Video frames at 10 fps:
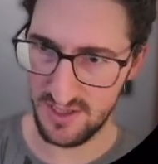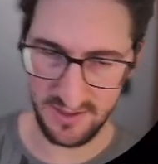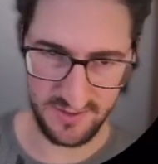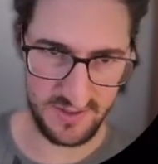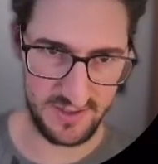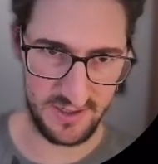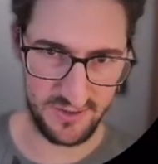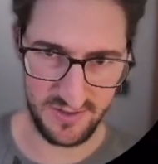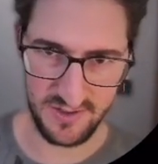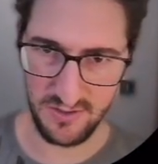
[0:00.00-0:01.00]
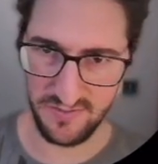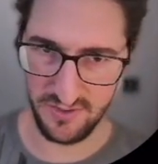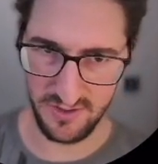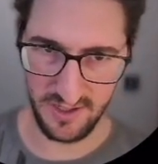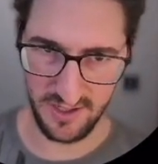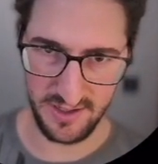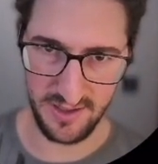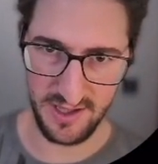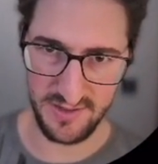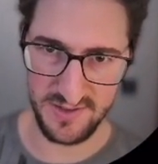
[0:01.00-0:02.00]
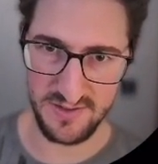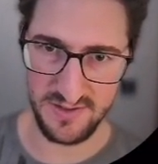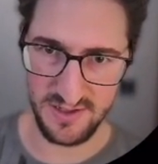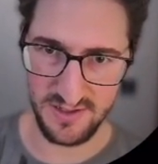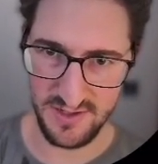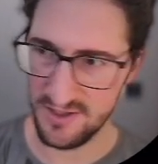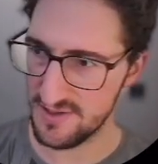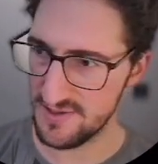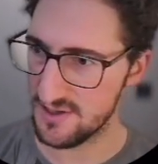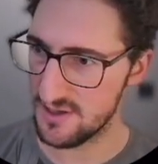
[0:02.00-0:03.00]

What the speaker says: let's just go for like 10,000 iterations.